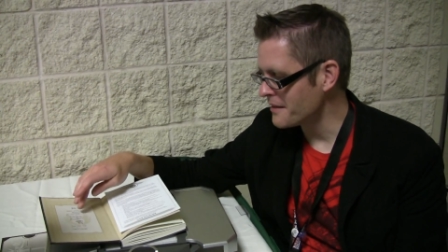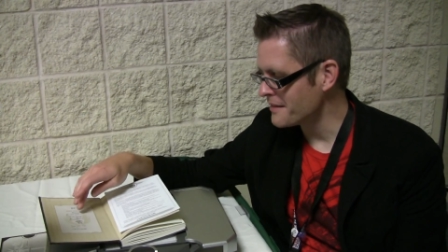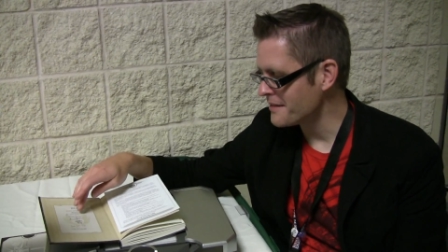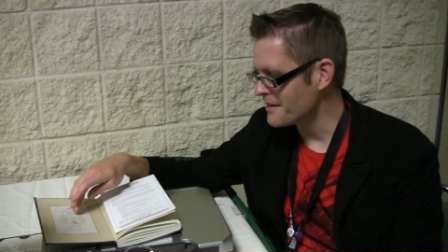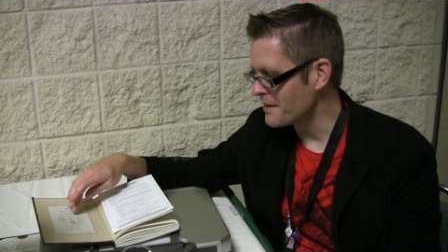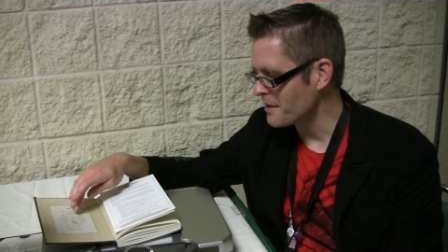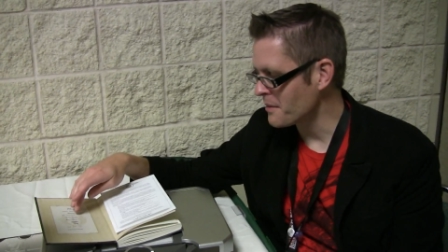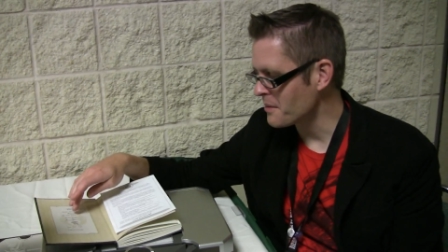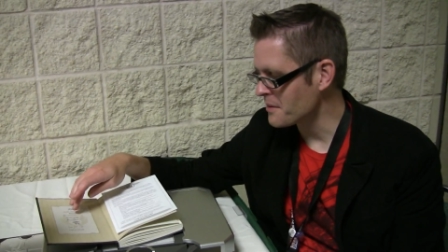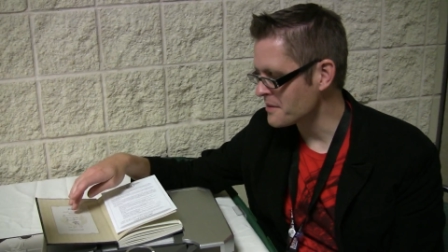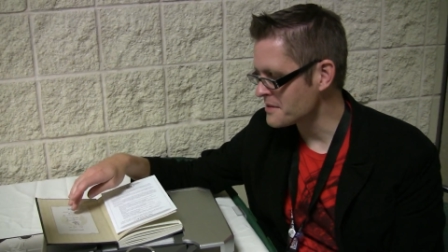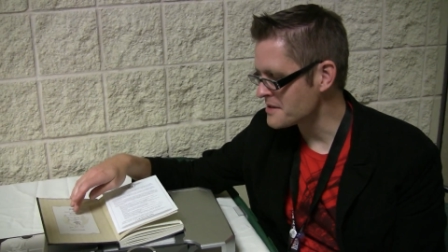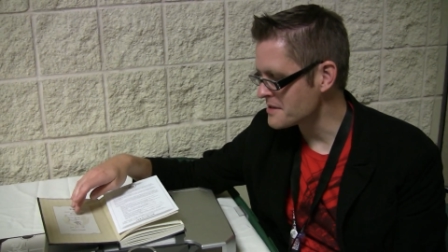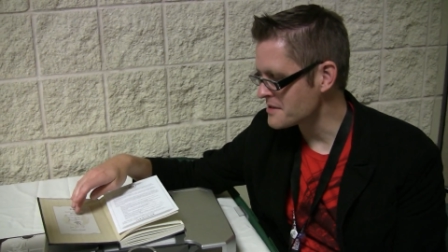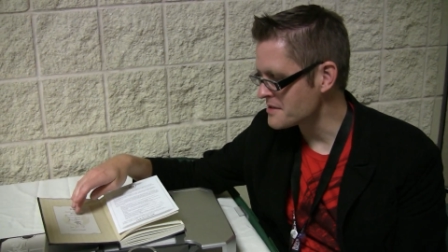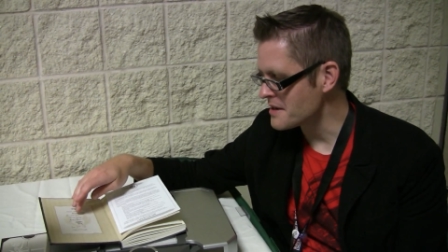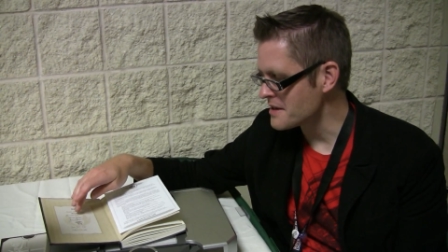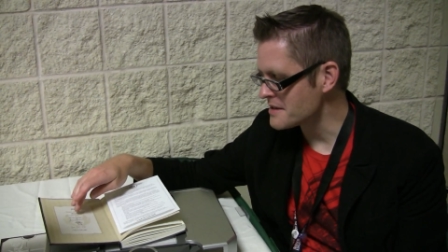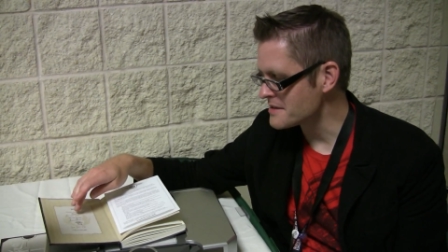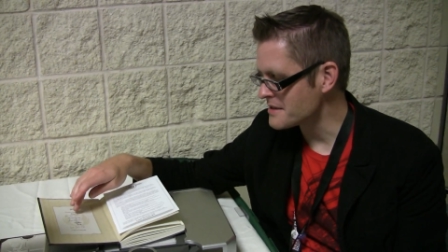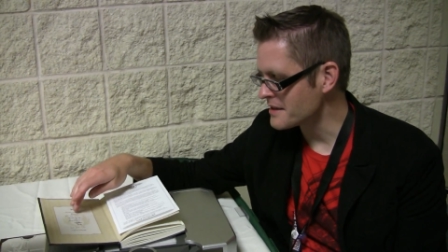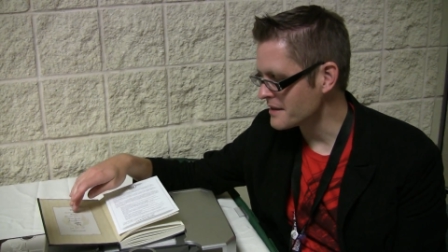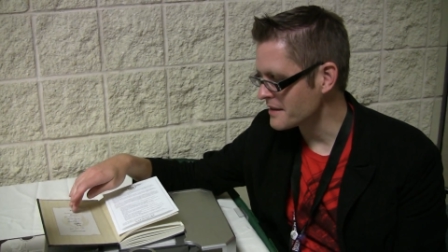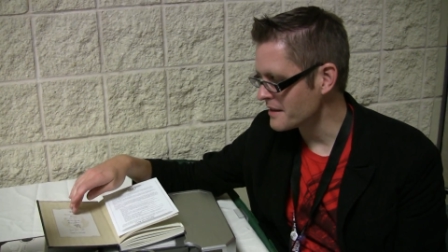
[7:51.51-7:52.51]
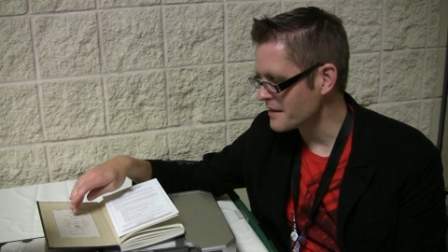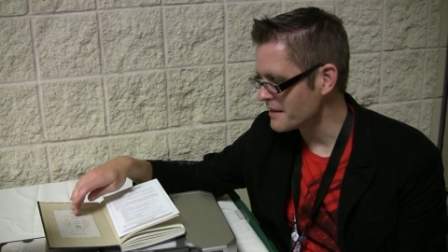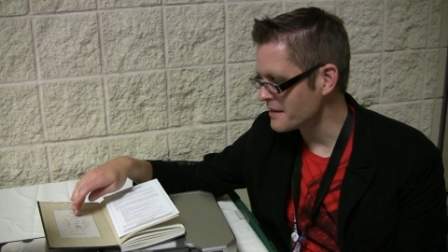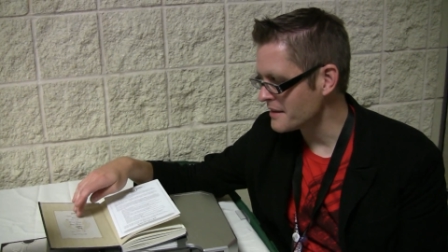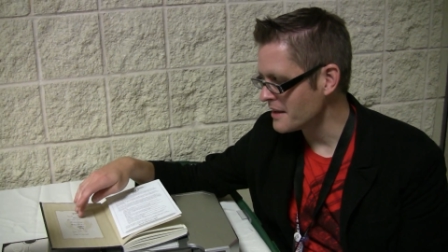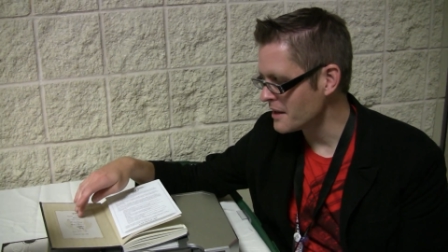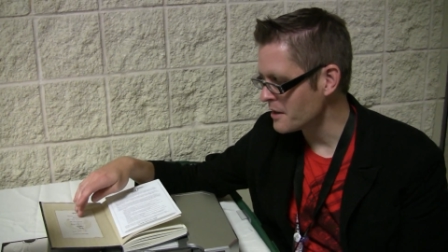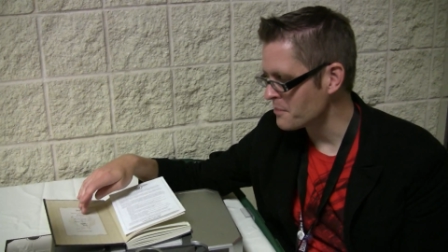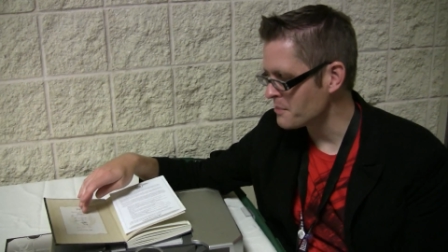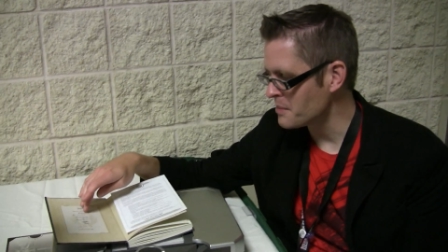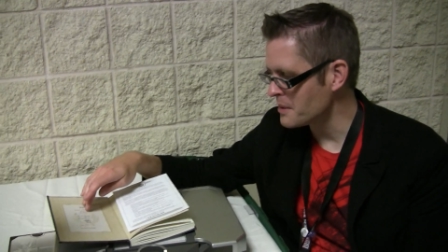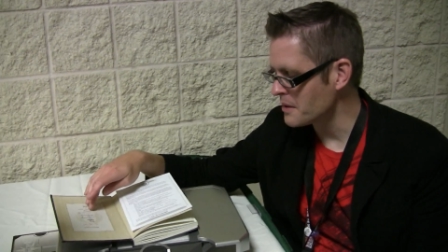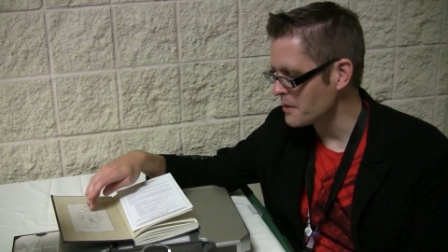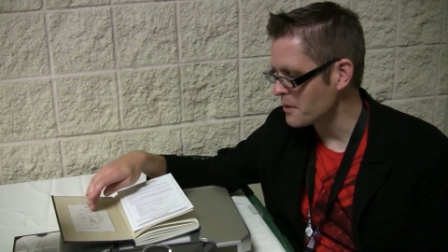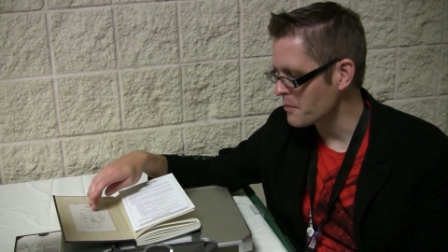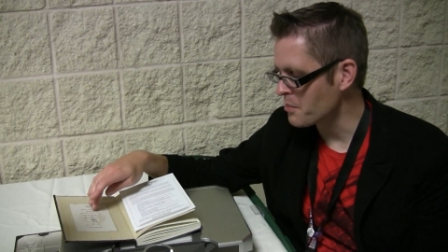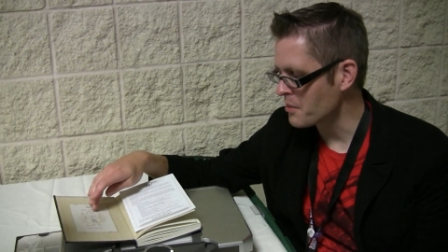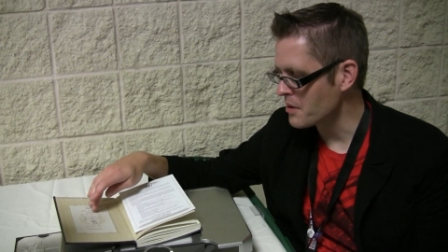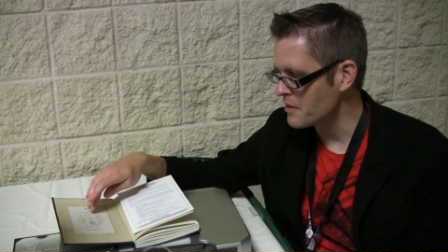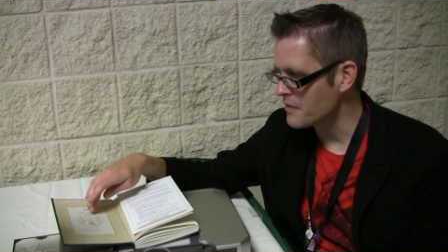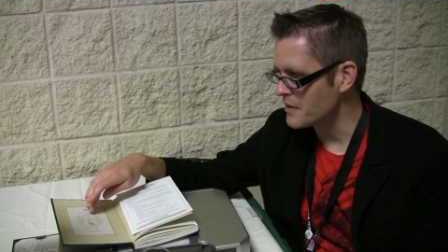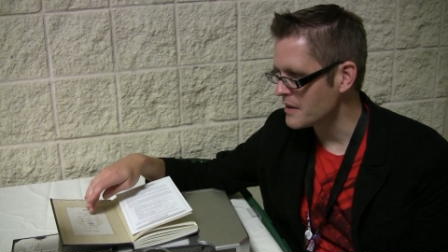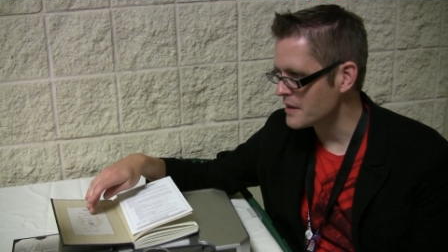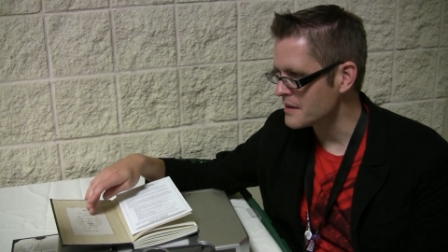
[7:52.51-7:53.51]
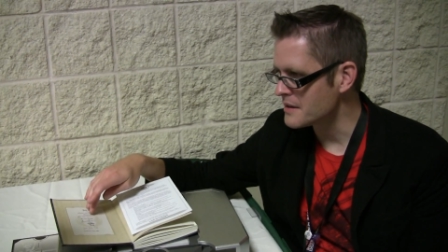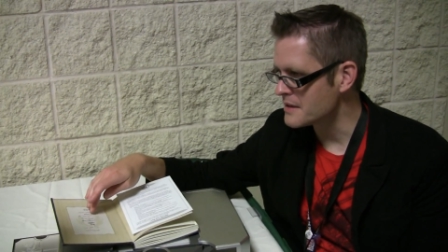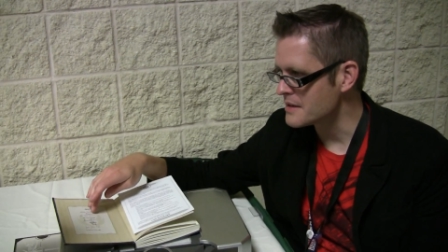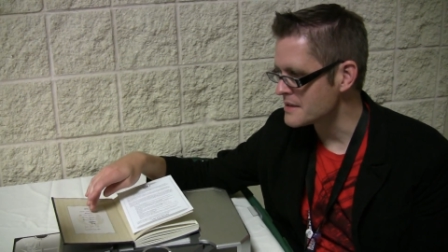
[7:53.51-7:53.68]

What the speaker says: they were suggesting that it be abbreviated